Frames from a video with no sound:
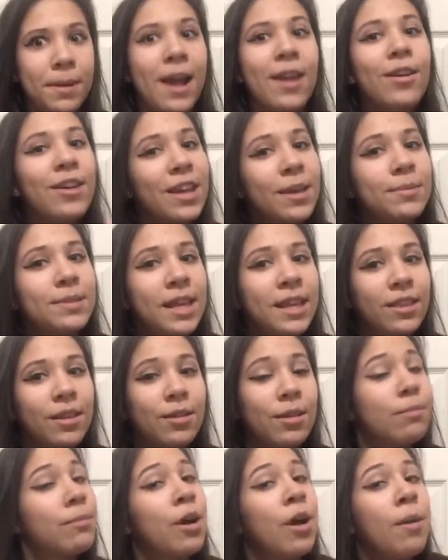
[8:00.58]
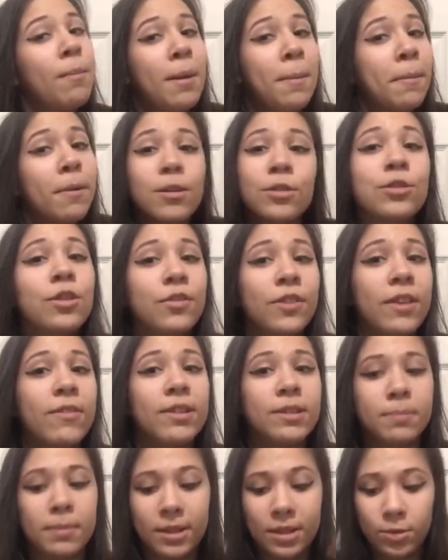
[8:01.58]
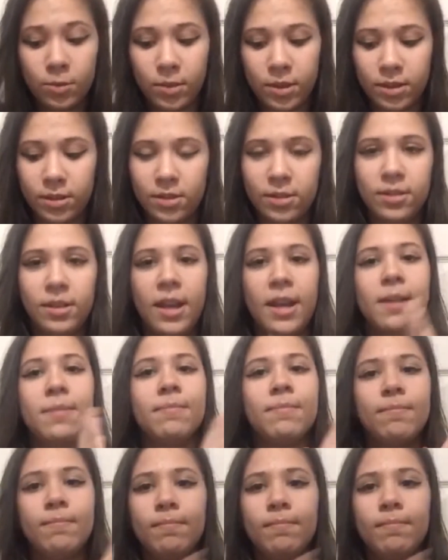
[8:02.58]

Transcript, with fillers: I don't keep saying that they're all my personal favorites, but this one is just like